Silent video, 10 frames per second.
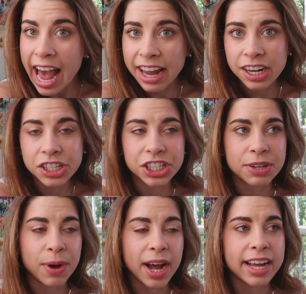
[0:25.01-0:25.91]

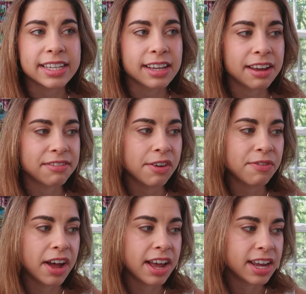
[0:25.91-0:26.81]
energy-wise, I feel
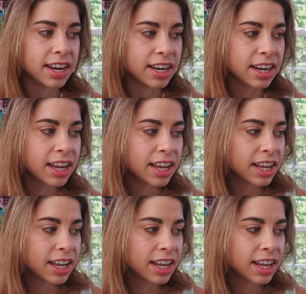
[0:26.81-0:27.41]
fine, and